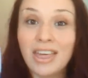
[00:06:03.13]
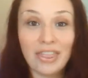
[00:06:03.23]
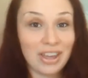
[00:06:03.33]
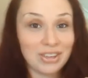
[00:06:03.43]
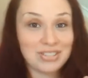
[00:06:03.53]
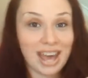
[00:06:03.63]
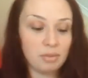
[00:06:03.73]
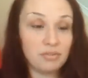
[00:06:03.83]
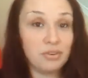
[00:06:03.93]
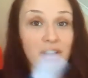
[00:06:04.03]
Thank you,
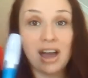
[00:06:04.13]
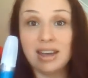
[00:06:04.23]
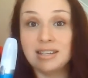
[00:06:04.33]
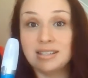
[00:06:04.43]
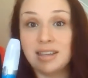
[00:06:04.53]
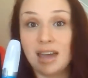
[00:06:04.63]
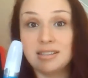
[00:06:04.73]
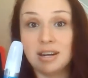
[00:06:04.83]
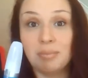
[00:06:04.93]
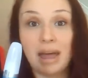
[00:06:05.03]
Dad. If you guys
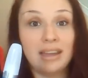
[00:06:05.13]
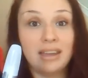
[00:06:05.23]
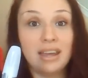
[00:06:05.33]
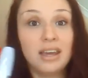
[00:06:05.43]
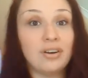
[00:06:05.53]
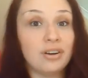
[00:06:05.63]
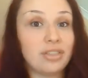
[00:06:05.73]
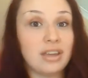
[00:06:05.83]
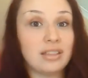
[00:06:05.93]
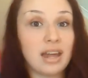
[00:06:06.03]
ended up liking it or
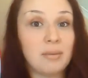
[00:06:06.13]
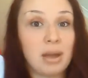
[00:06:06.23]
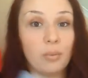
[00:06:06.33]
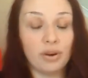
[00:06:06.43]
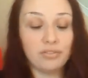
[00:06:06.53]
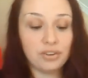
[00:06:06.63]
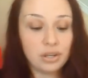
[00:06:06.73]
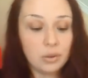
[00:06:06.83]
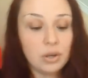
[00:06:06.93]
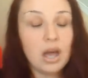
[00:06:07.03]
think that it might work for
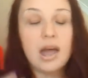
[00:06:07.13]
you,